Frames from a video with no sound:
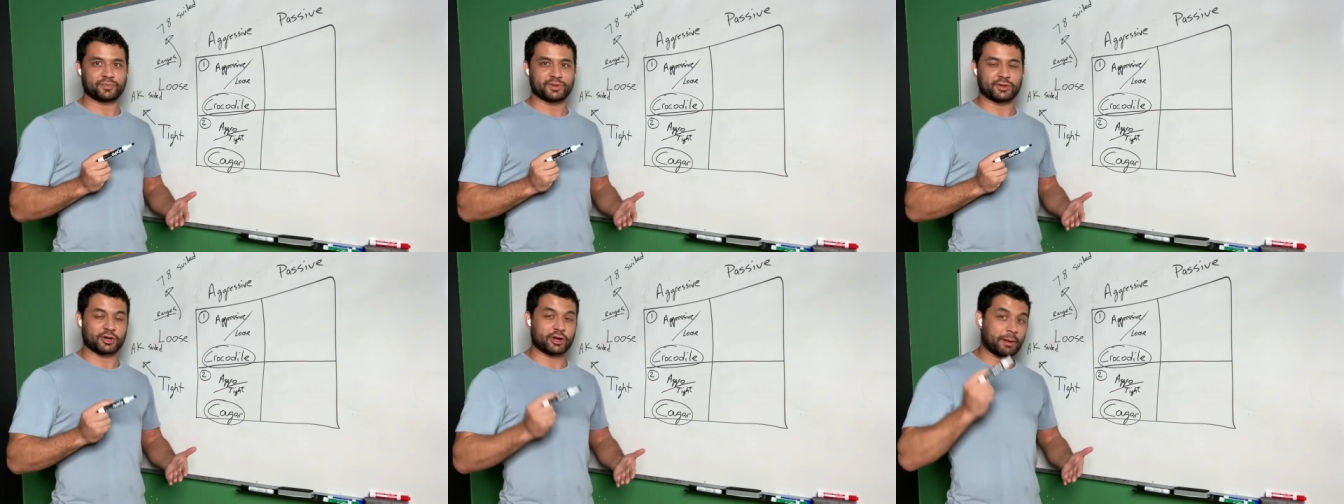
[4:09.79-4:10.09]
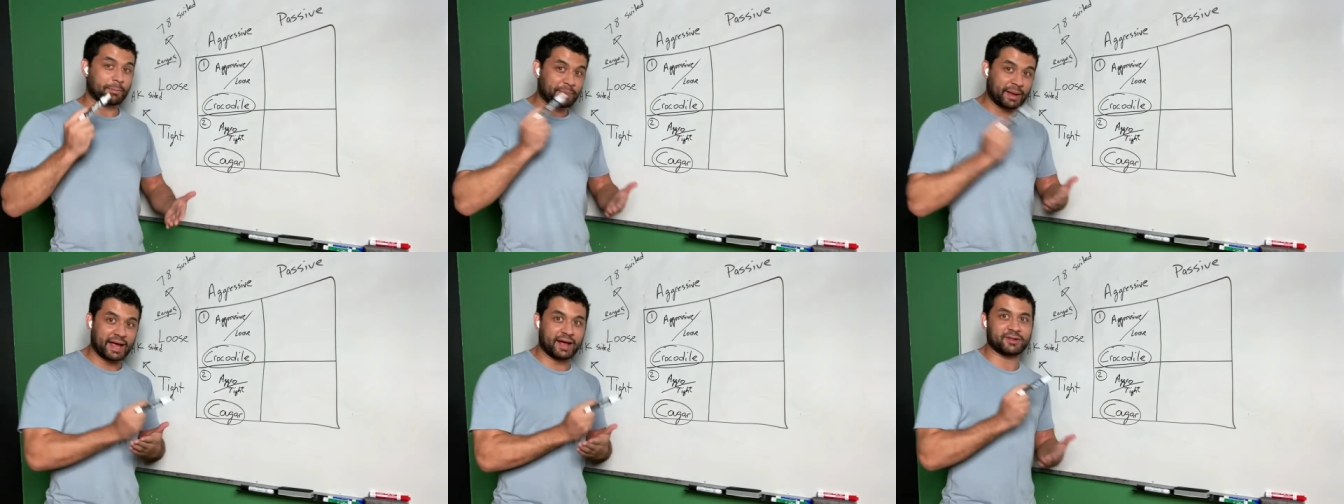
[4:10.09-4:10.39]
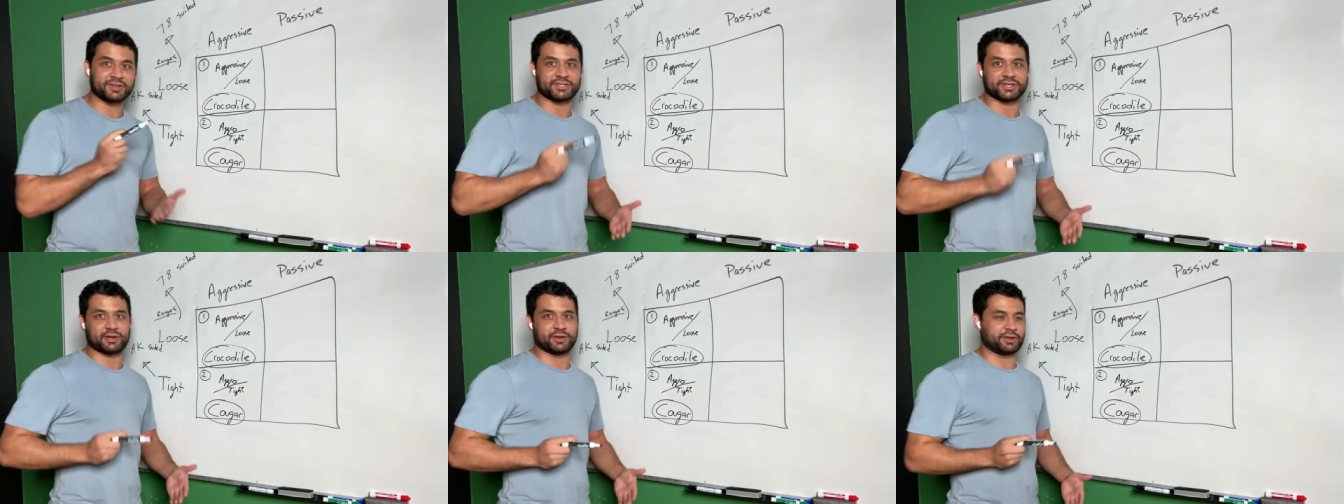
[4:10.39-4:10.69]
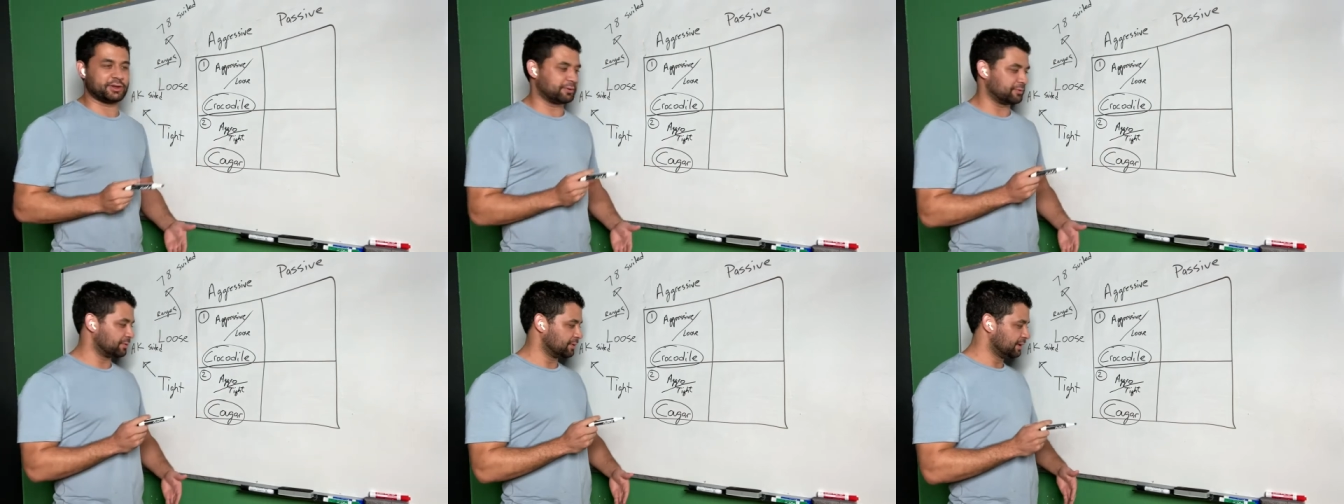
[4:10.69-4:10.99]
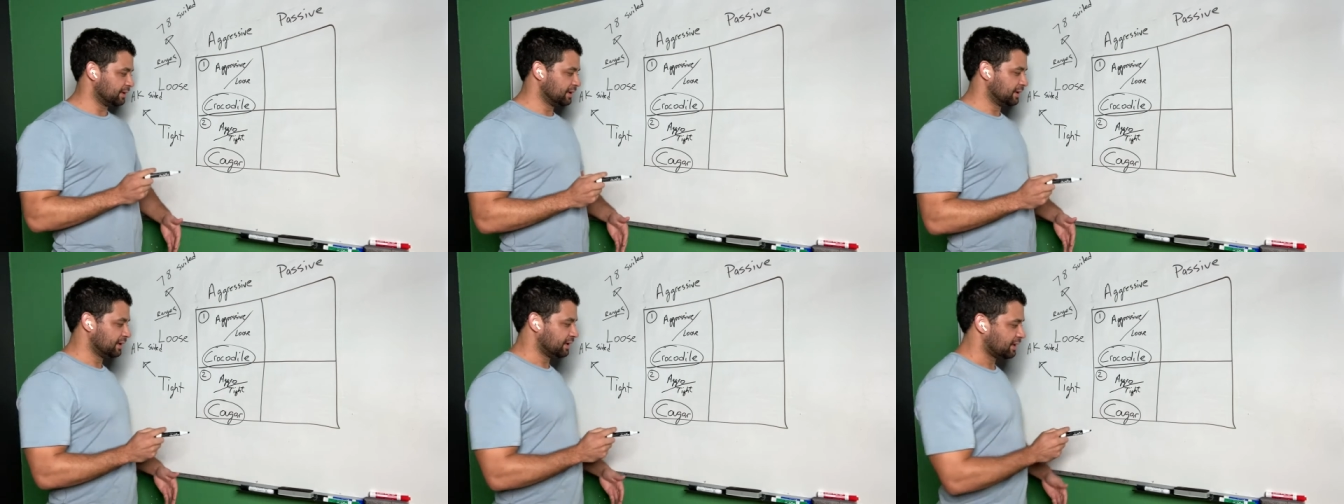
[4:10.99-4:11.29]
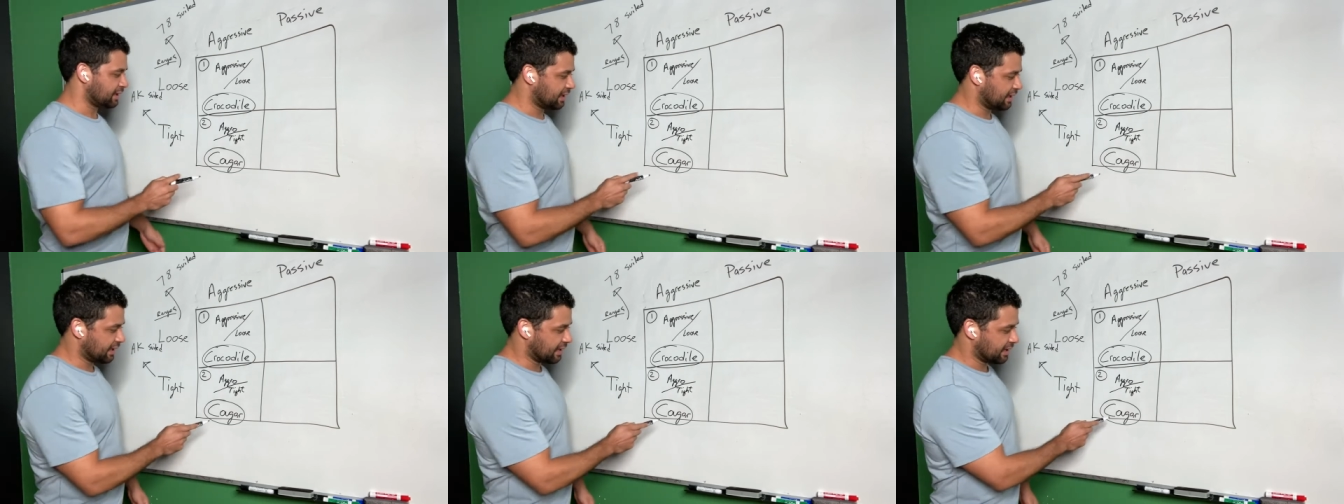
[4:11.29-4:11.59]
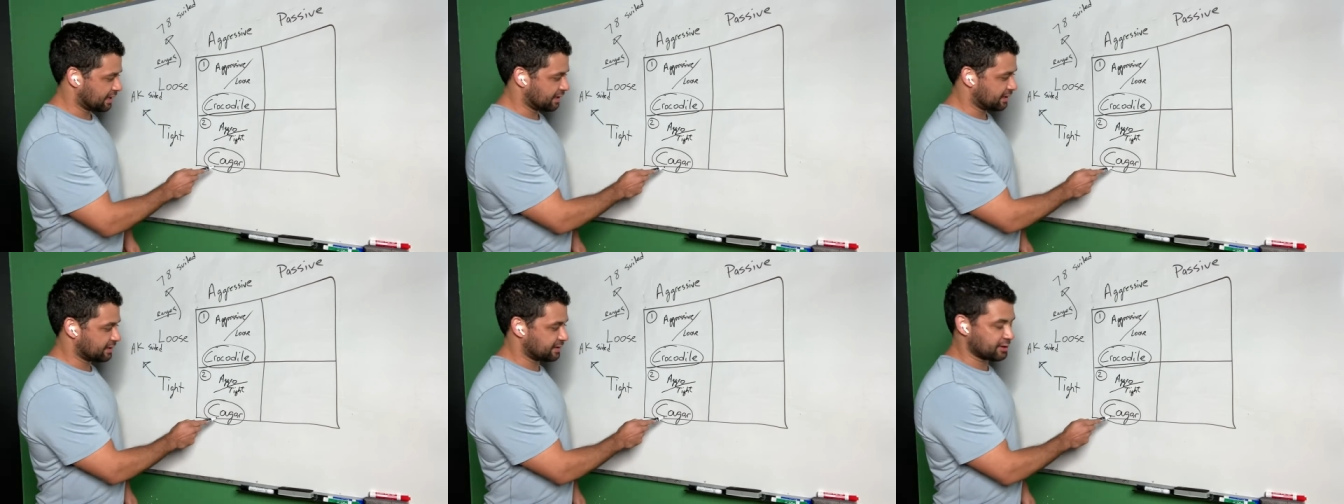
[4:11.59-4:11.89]
They're gonna pounce on you,
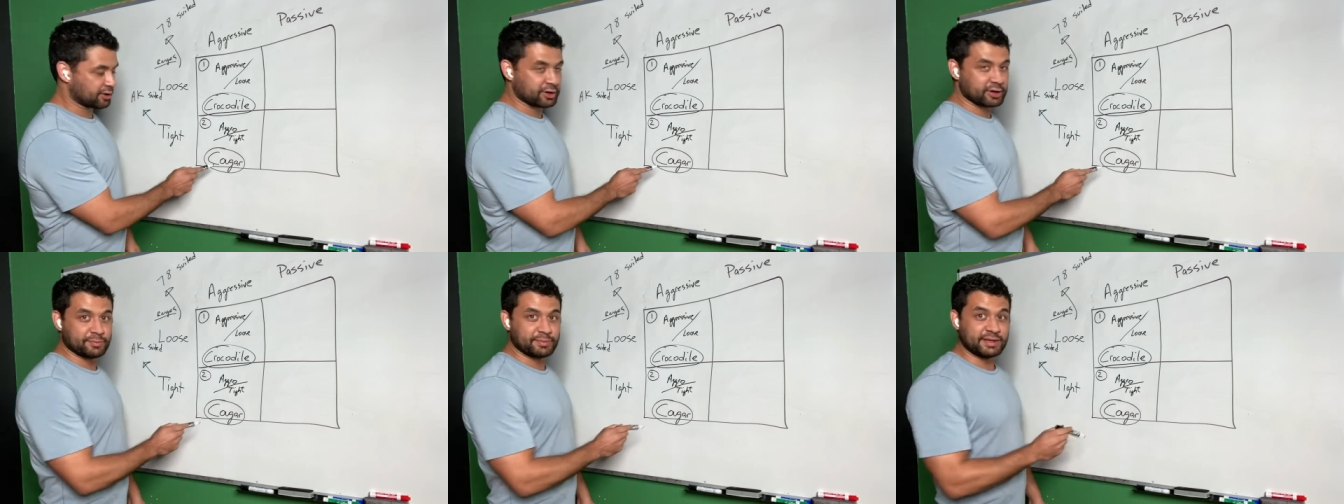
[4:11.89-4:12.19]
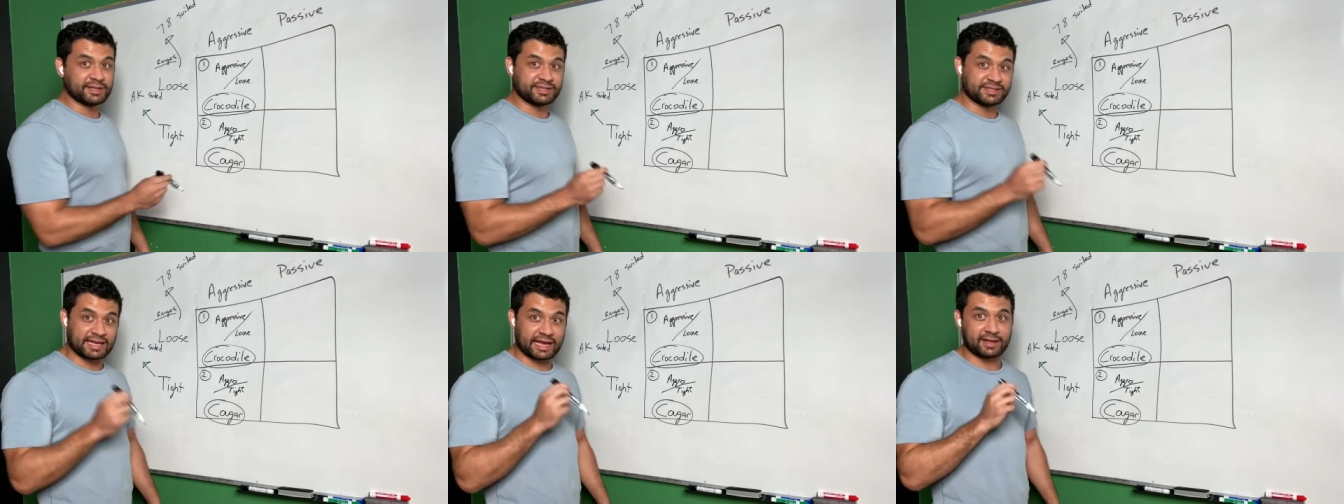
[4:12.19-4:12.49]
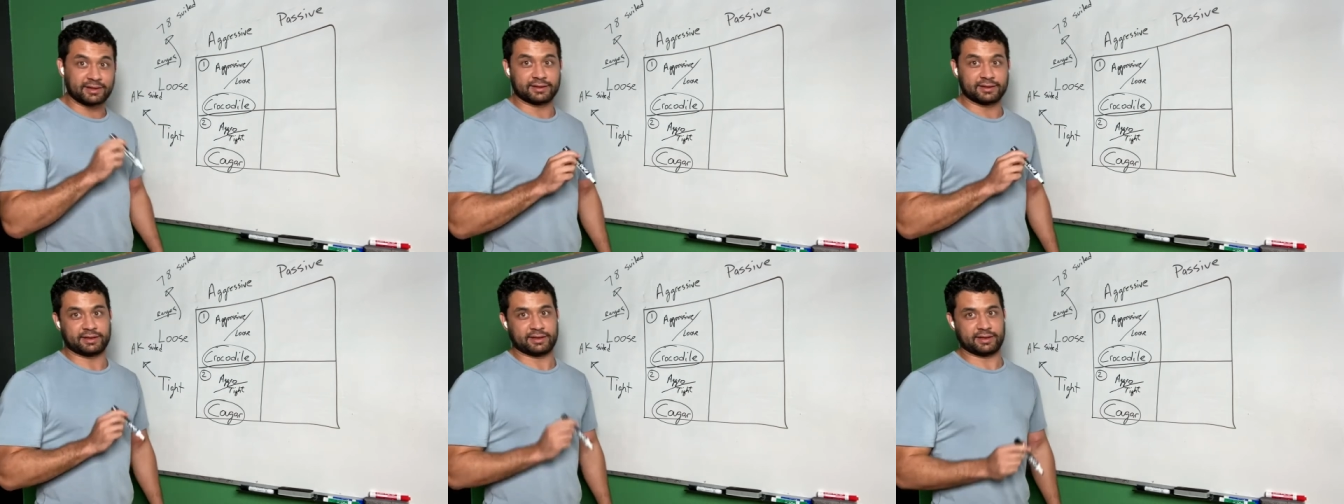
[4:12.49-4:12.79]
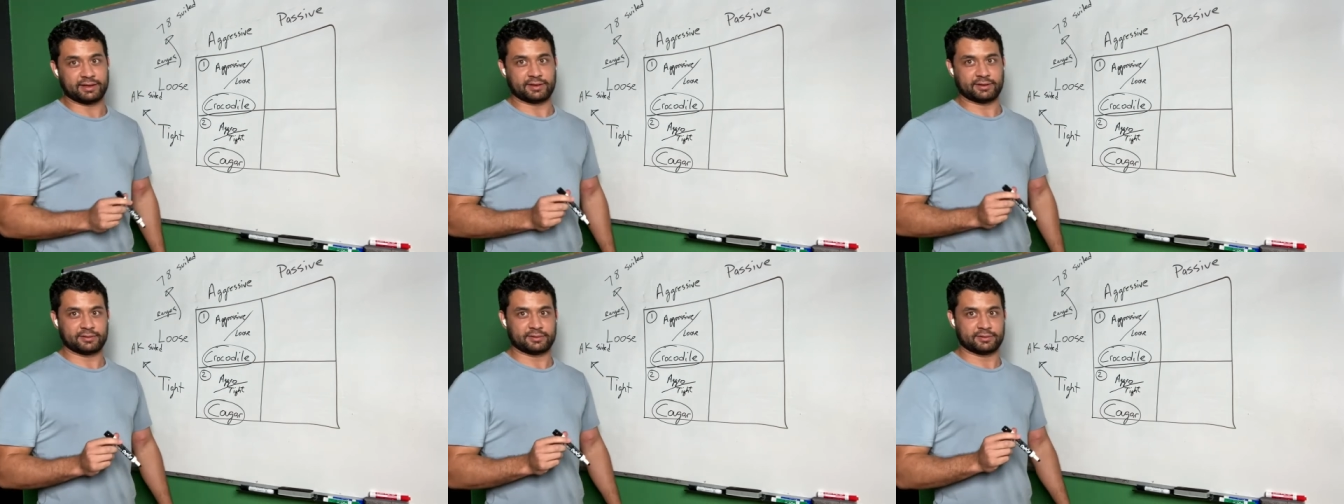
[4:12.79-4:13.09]
and they're gonna be deadly